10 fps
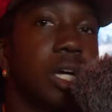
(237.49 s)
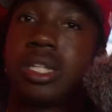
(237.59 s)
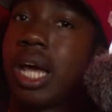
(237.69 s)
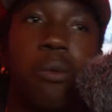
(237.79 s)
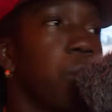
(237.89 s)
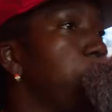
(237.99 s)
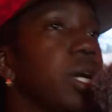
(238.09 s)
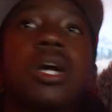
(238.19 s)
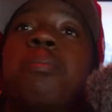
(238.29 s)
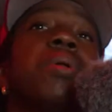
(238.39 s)
they would
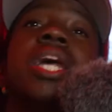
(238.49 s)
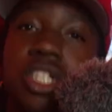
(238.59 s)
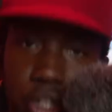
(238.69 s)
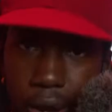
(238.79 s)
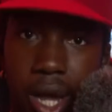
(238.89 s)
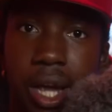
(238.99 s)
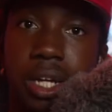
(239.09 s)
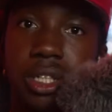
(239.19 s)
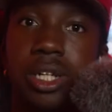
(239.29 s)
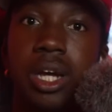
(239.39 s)
be complete trash.
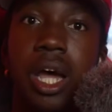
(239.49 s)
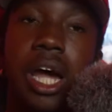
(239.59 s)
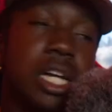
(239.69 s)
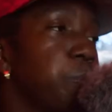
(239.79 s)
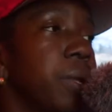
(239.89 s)
There's